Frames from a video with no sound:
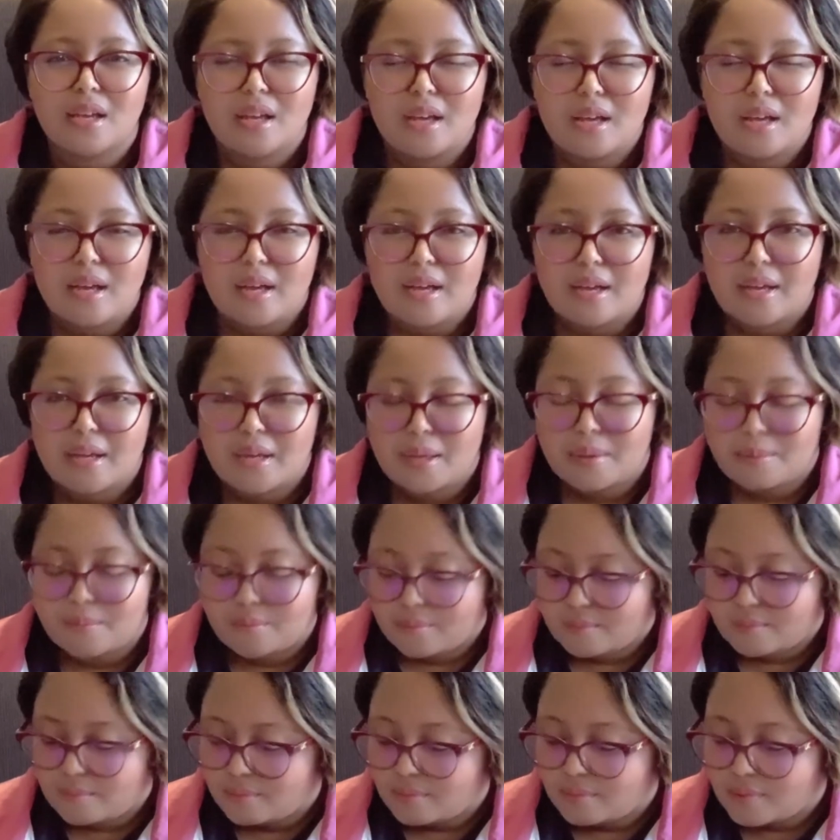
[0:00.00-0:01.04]

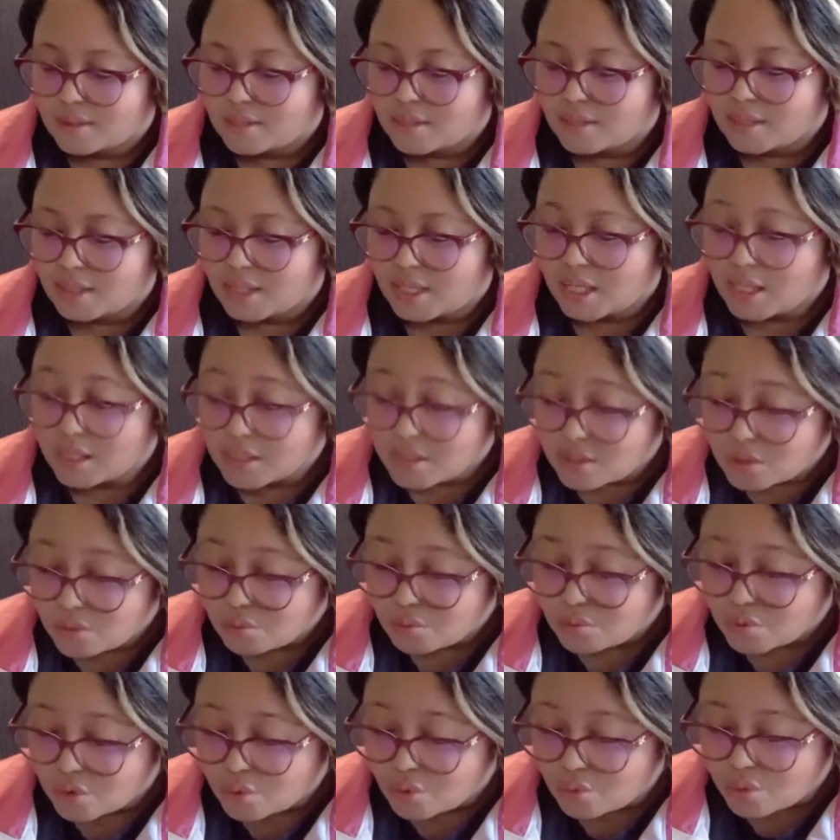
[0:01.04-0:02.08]
Um, the
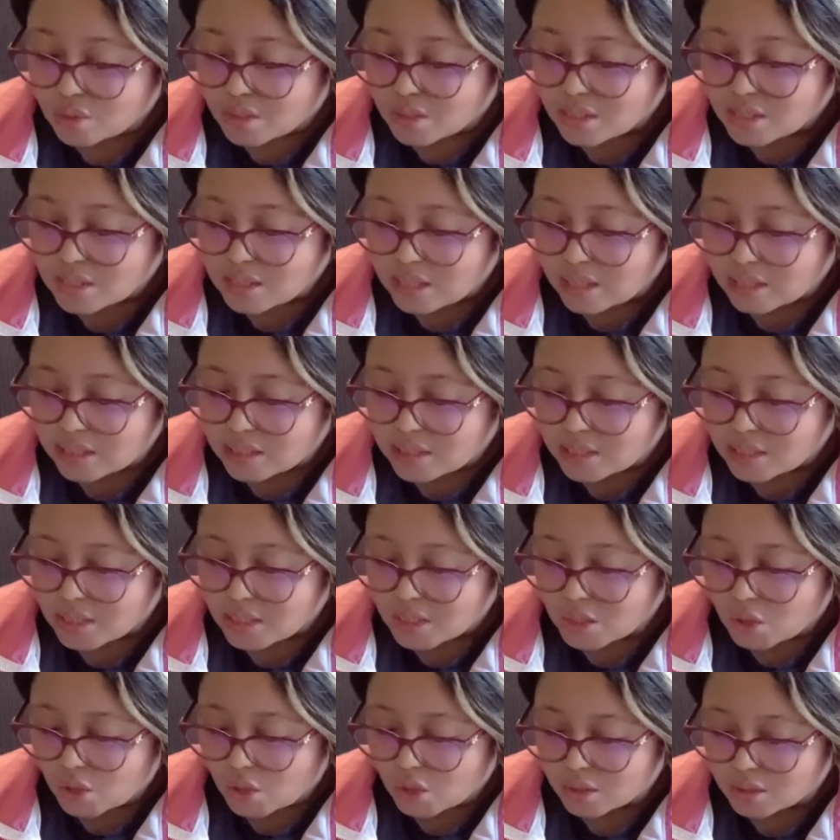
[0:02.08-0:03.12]
customs duties actually
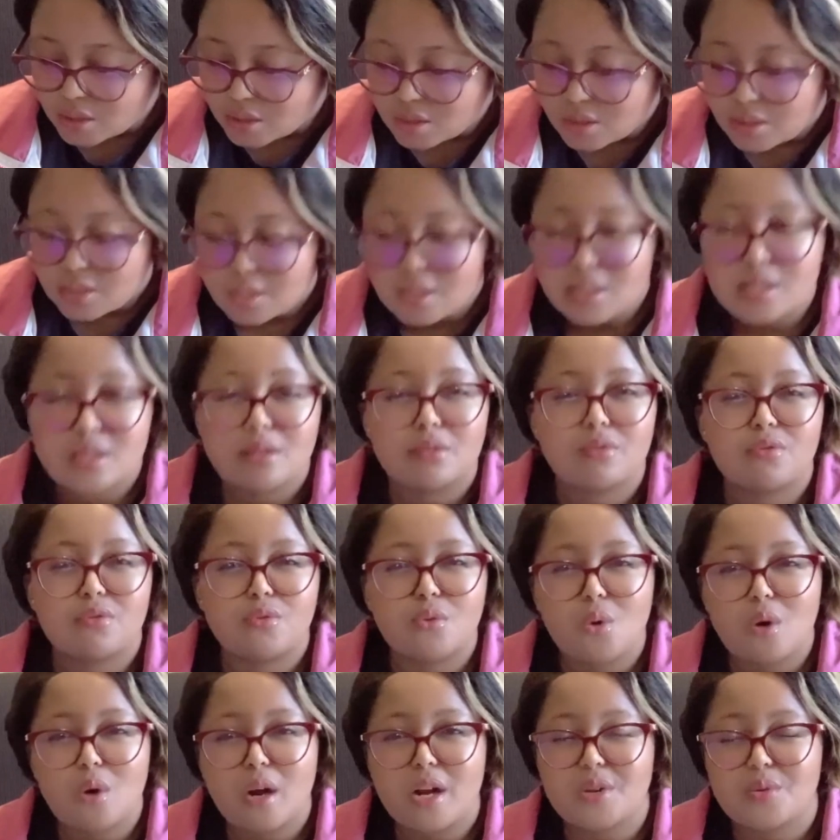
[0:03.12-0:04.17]
cost
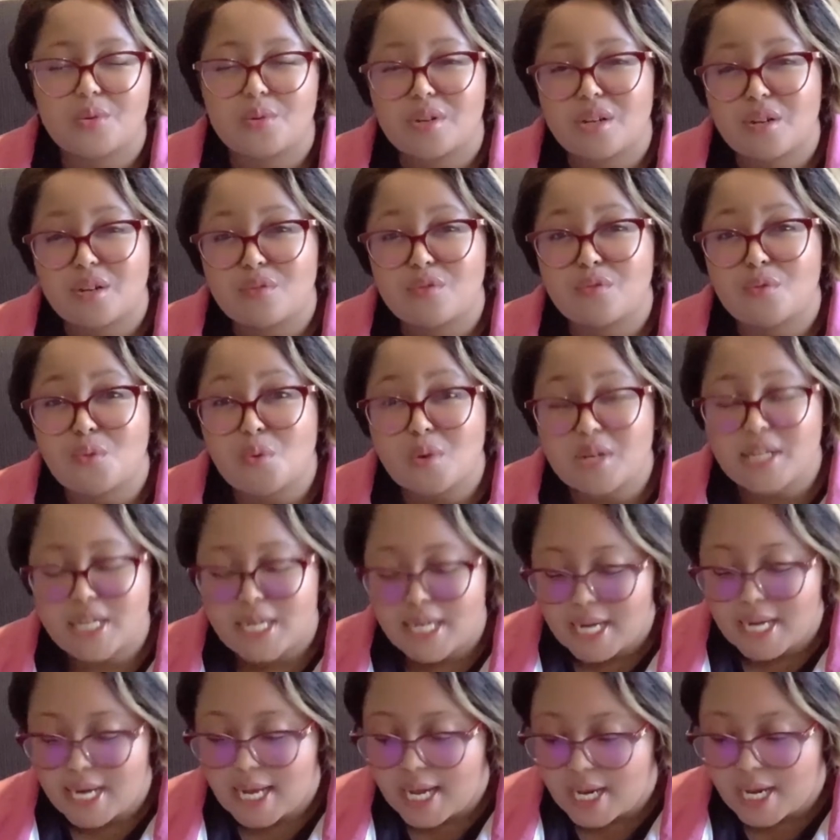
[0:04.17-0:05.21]

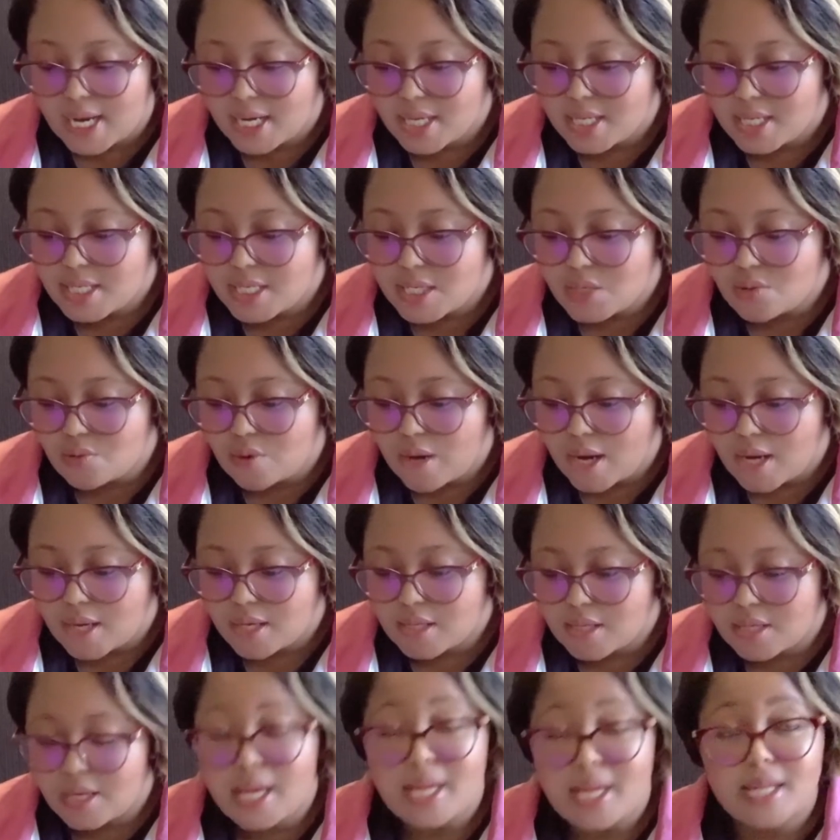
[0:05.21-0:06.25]
449
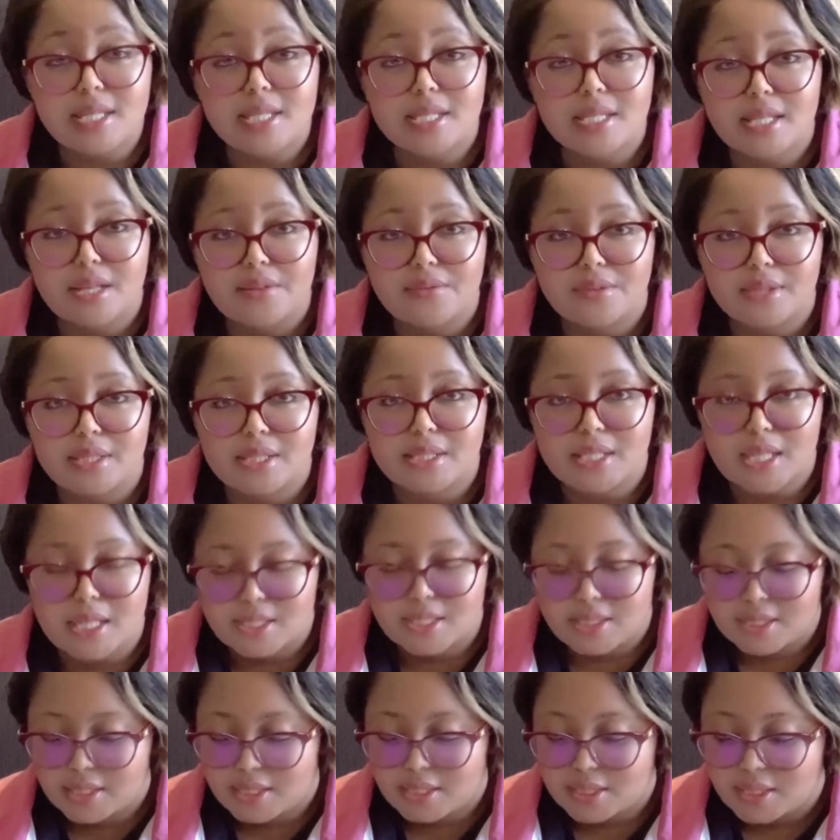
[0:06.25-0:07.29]
Rand 87
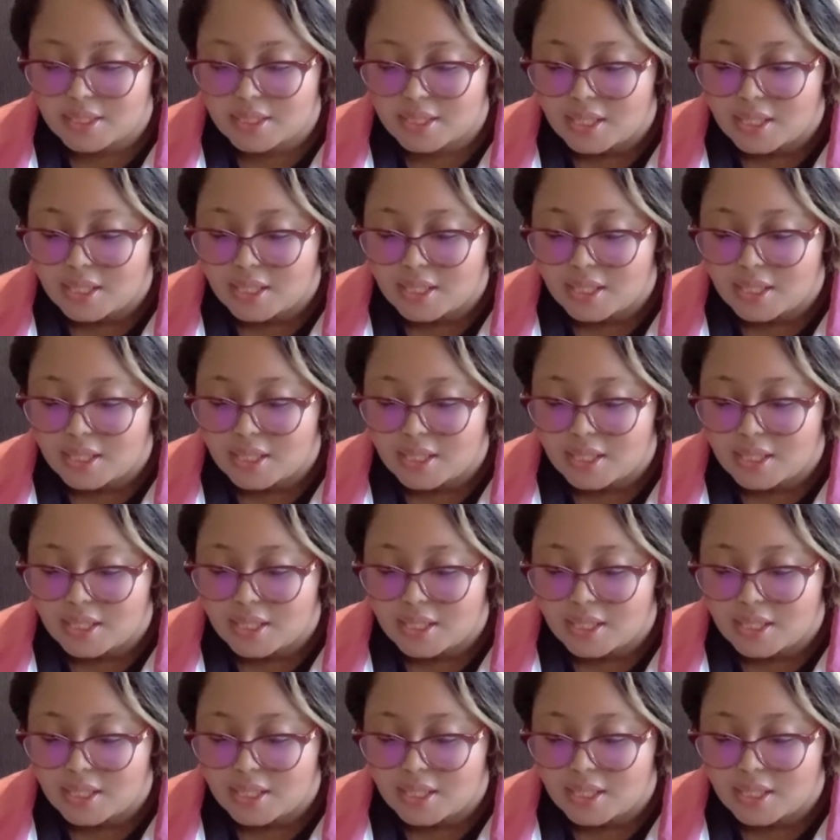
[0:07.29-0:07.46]
cents.